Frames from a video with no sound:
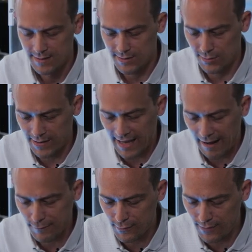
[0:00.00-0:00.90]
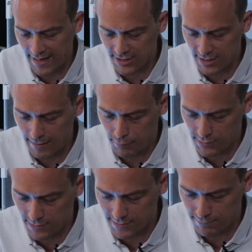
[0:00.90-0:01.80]
So we have to actually
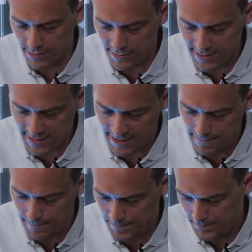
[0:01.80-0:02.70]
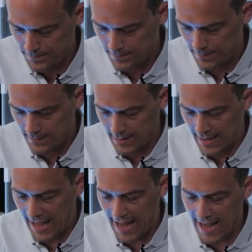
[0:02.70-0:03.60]
put those mirrors in
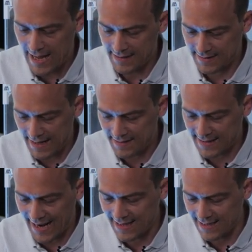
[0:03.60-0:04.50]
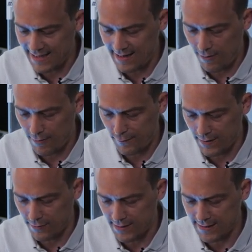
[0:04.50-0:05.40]
and then dial in our
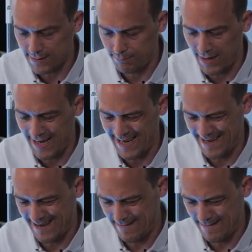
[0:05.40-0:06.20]
figurines by